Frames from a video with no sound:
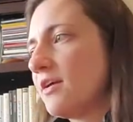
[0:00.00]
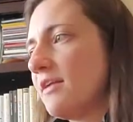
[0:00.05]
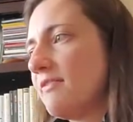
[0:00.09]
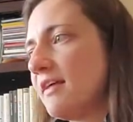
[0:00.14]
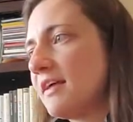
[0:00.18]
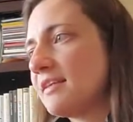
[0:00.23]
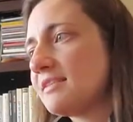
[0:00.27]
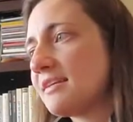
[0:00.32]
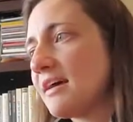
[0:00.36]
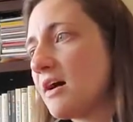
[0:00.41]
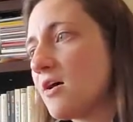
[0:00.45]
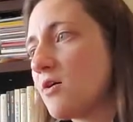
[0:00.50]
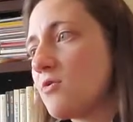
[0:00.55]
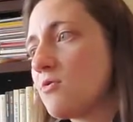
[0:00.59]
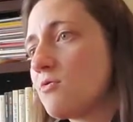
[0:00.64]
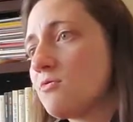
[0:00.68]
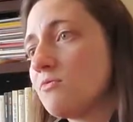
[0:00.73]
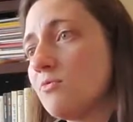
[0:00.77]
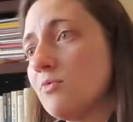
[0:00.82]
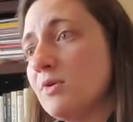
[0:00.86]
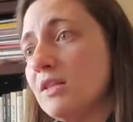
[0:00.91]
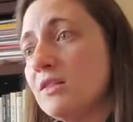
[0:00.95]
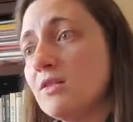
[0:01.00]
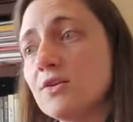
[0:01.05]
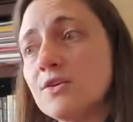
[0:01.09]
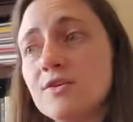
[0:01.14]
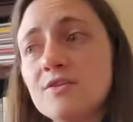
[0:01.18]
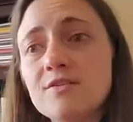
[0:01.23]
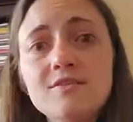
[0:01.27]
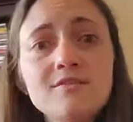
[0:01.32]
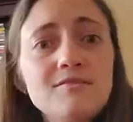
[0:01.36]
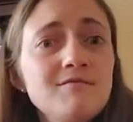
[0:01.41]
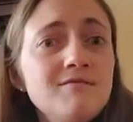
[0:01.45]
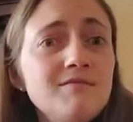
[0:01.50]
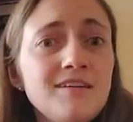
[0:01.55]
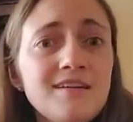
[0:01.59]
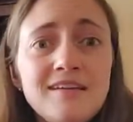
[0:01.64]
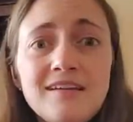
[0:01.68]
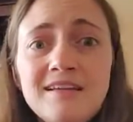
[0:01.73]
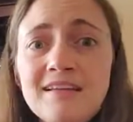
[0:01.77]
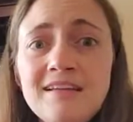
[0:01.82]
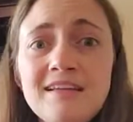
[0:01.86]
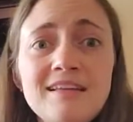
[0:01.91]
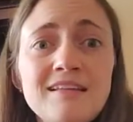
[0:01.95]
And that's how we learn
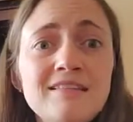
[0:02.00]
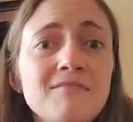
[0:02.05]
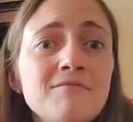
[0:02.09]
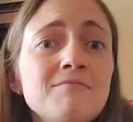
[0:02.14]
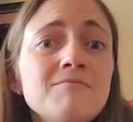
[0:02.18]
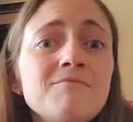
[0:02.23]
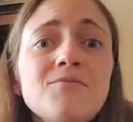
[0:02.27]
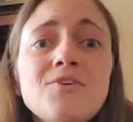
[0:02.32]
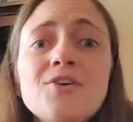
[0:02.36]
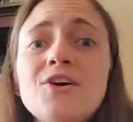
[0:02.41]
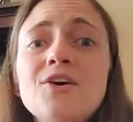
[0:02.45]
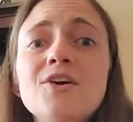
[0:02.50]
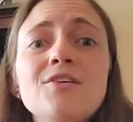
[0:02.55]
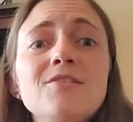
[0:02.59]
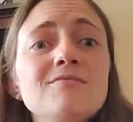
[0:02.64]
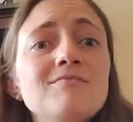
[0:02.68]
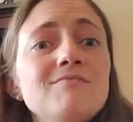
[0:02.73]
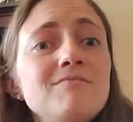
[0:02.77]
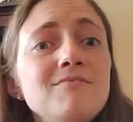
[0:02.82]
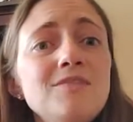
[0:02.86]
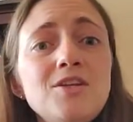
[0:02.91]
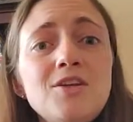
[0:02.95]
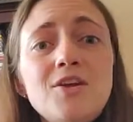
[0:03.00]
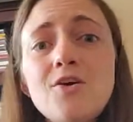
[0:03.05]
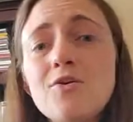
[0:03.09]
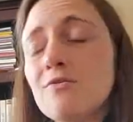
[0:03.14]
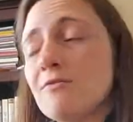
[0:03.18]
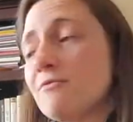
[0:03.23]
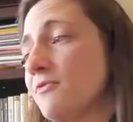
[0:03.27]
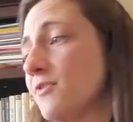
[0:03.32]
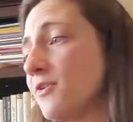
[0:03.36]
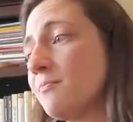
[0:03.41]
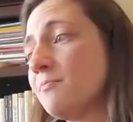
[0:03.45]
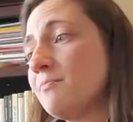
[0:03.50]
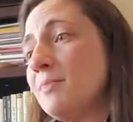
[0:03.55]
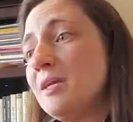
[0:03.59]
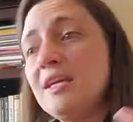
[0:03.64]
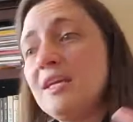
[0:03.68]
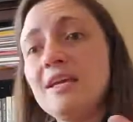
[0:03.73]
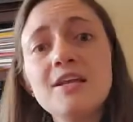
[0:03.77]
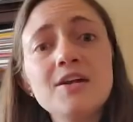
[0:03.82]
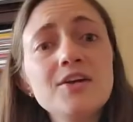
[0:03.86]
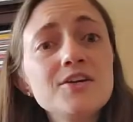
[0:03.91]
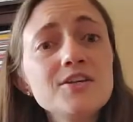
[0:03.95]
for, you know, for
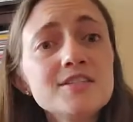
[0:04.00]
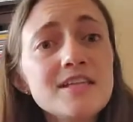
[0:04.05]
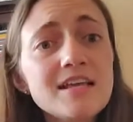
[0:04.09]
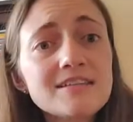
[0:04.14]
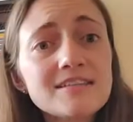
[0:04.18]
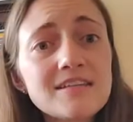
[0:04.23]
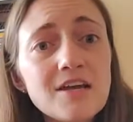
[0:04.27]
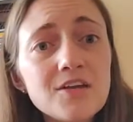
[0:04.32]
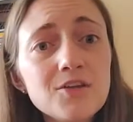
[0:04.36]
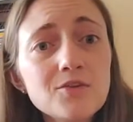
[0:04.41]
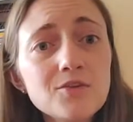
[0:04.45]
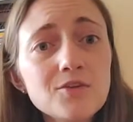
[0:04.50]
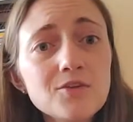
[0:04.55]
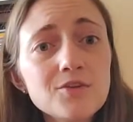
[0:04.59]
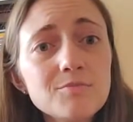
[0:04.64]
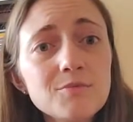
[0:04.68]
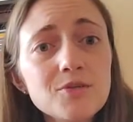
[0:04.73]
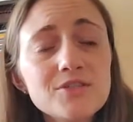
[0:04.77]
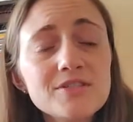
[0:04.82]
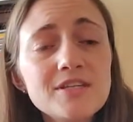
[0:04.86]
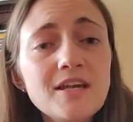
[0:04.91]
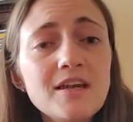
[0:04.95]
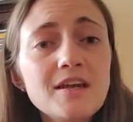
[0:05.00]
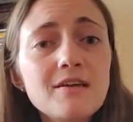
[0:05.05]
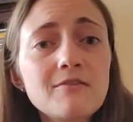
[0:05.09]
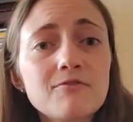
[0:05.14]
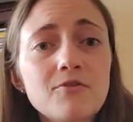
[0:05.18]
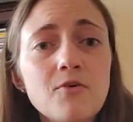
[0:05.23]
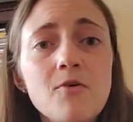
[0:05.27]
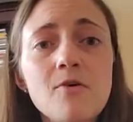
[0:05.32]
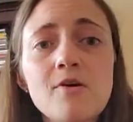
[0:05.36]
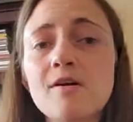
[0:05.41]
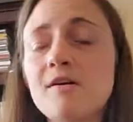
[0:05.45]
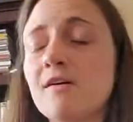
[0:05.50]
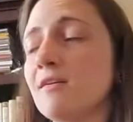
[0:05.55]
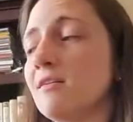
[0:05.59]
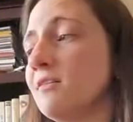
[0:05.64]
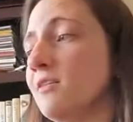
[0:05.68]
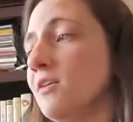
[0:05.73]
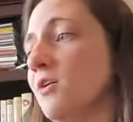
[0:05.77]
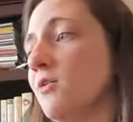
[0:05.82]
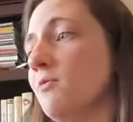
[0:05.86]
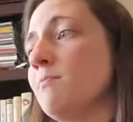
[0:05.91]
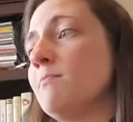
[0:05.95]
beginners, that's how you learn music. For,
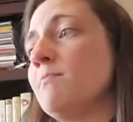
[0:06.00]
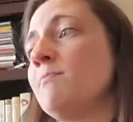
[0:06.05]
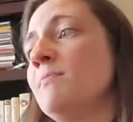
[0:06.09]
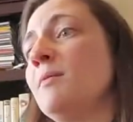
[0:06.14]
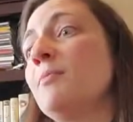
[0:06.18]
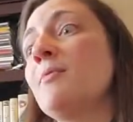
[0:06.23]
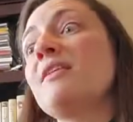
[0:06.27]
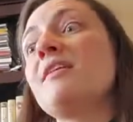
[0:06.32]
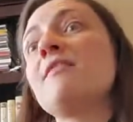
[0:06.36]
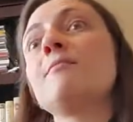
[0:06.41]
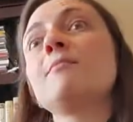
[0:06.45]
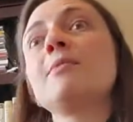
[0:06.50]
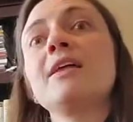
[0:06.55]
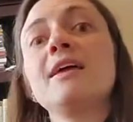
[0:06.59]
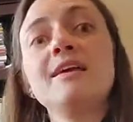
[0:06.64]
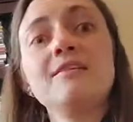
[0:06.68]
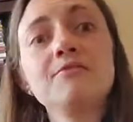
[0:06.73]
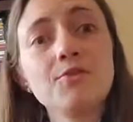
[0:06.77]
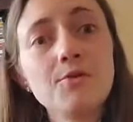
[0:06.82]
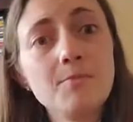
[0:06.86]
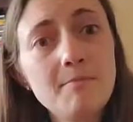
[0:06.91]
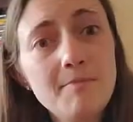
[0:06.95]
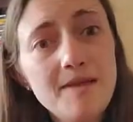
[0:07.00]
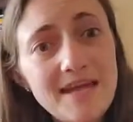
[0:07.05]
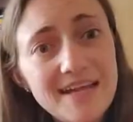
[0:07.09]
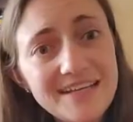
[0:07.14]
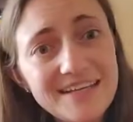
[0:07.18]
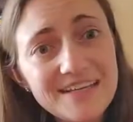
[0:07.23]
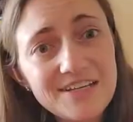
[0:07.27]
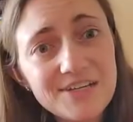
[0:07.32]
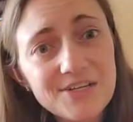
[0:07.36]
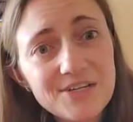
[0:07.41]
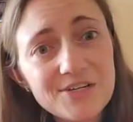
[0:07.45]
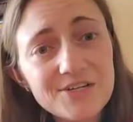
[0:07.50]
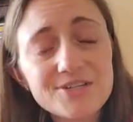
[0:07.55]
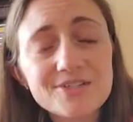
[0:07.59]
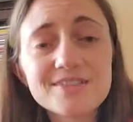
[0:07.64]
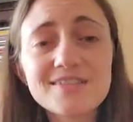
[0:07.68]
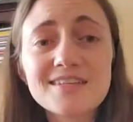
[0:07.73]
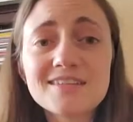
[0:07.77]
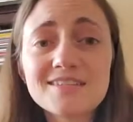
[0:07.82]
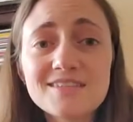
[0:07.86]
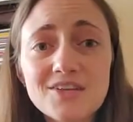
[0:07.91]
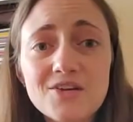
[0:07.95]
you know, people that have been playing for many years,
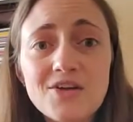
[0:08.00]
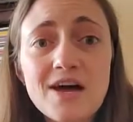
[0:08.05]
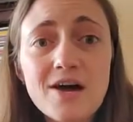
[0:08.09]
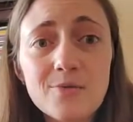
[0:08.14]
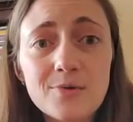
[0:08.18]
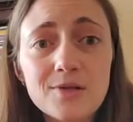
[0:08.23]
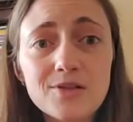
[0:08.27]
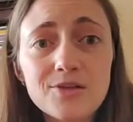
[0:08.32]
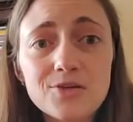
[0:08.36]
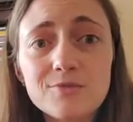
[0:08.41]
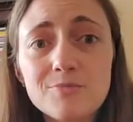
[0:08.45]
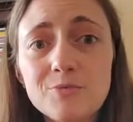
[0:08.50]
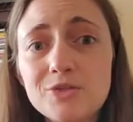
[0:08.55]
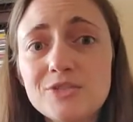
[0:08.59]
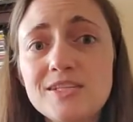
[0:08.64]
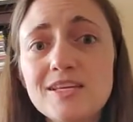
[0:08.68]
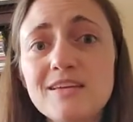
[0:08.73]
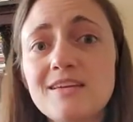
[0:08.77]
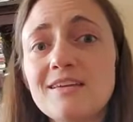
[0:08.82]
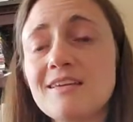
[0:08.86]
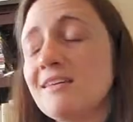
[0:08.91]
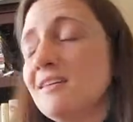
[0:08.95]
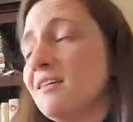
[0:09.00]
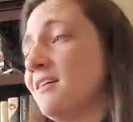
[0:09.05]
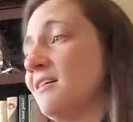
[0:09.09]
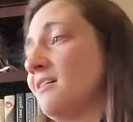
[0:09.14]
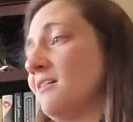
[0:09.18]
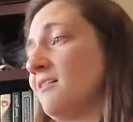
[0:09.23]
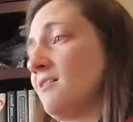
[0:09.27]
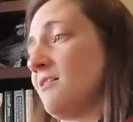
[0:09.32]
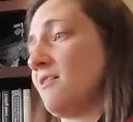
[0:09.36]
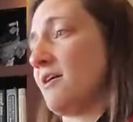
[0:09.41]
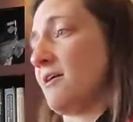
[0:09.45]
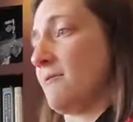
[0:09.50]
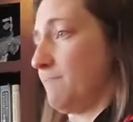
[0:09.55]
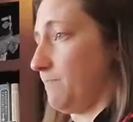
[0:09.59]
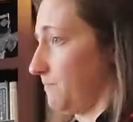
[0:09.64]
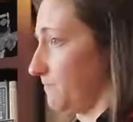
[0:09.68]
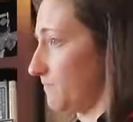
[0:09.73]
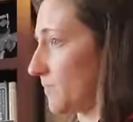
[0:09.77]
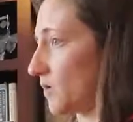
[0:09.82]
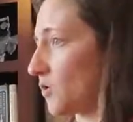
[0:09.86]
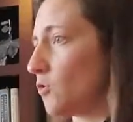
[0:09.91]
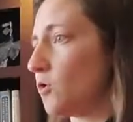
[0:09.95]
that's still how we learn music. All right.
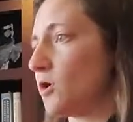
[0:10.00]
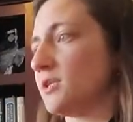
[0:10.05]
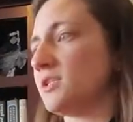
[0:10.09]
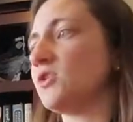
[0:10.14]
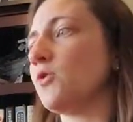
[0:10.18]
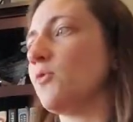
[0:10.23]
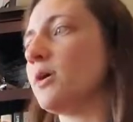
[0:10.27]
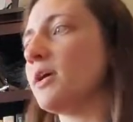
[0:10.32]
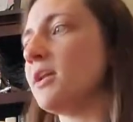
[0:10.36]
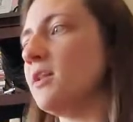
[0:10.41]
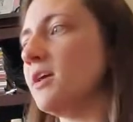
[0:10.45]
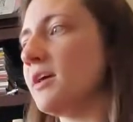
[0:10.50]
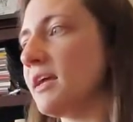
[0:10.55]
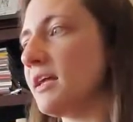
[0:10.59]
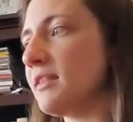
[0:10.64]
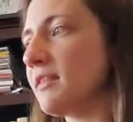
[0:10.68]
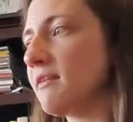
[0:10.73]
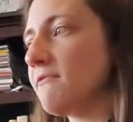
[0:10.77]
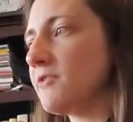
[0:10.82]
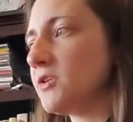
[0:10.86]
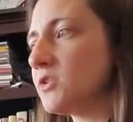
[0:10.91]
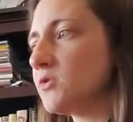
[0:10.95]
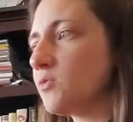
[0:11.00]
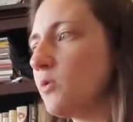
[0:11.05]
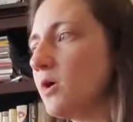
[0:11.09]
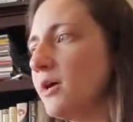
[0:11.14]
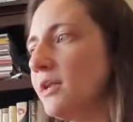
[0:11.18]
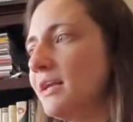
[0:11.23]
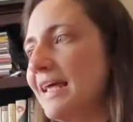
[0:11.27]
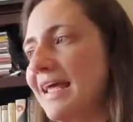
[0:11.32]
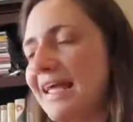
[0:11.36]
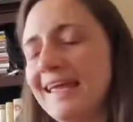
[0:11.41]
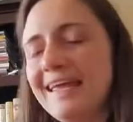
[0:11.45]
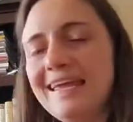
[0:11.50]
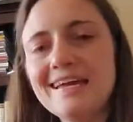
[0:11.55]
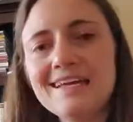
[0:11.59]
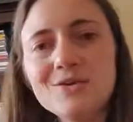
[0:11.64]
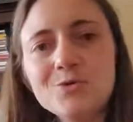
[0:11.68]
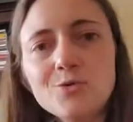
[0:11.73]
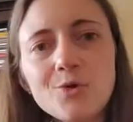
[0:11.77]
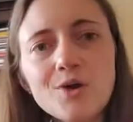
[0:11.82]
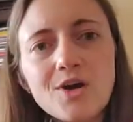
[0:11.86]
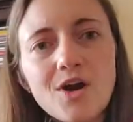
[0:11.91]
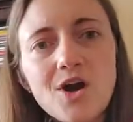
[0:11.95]
Cool, so we're gonna look at the first one
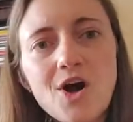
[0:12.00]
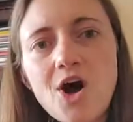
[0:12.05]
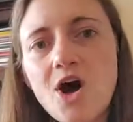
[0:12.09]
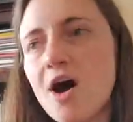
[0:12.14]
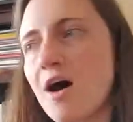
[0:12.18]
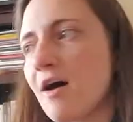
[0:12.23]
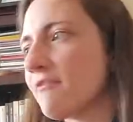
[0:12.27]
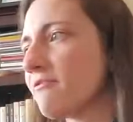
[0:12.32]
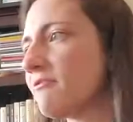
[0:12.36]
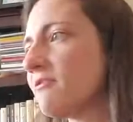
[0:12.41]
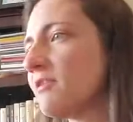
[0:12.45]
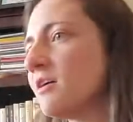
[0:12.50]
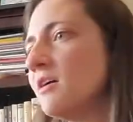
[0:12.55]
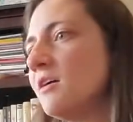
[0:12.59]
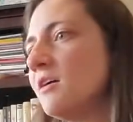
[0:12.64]
and we're off.